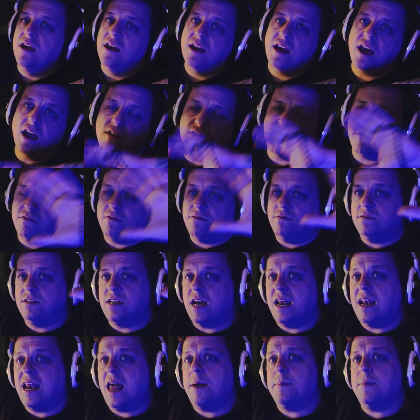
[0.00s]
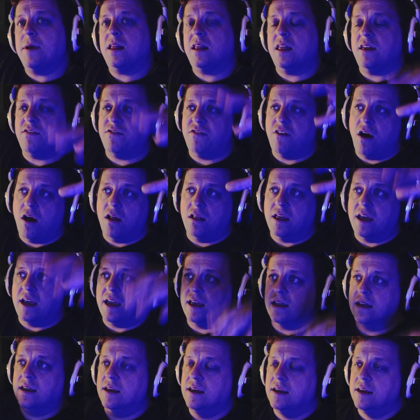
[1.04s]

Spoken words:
kind of dynamically falling.